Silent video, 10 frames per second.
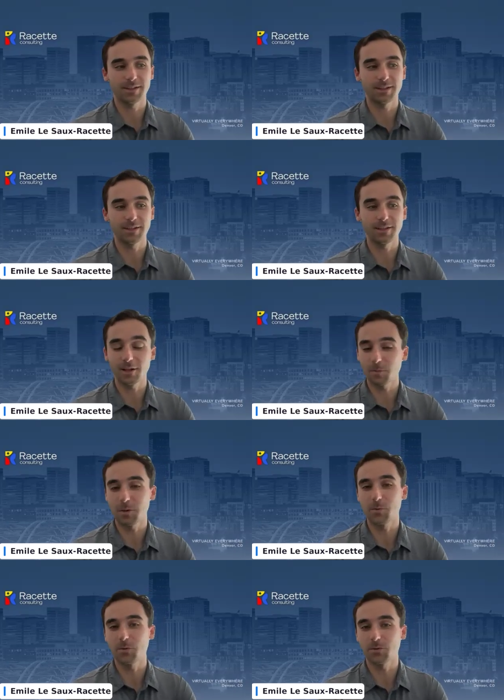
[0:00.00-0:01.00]
a lot of
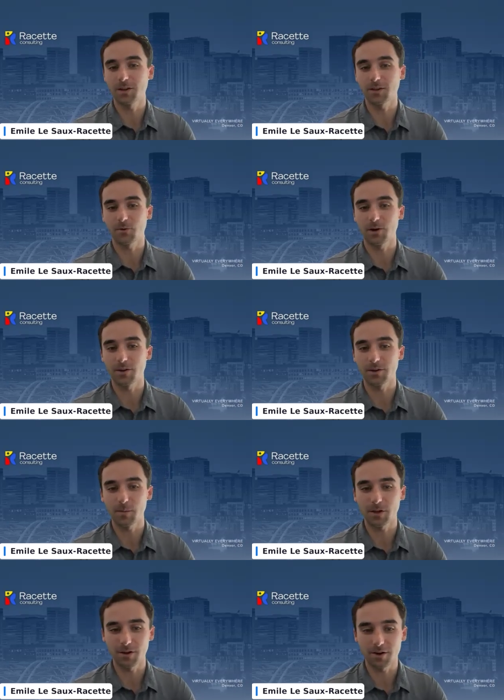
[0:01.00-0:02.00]
people, right, throughout
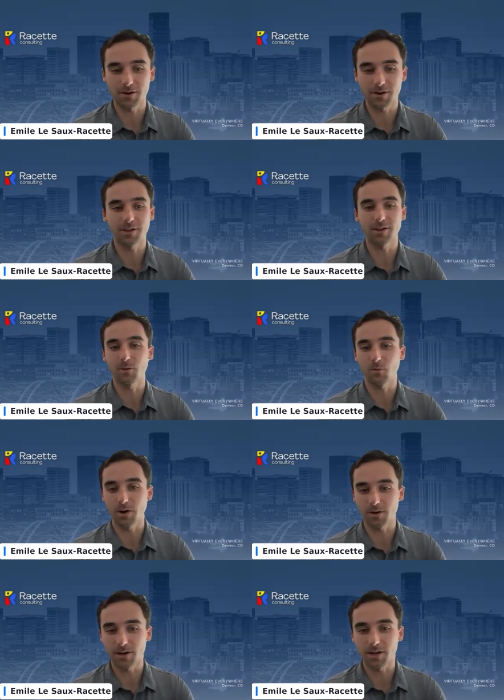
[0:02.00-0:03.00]
Epic Gardening and the
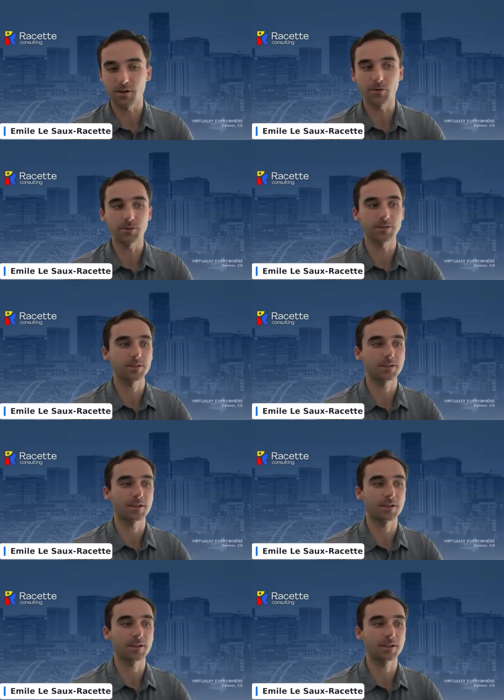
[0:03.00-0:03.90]
warehouse,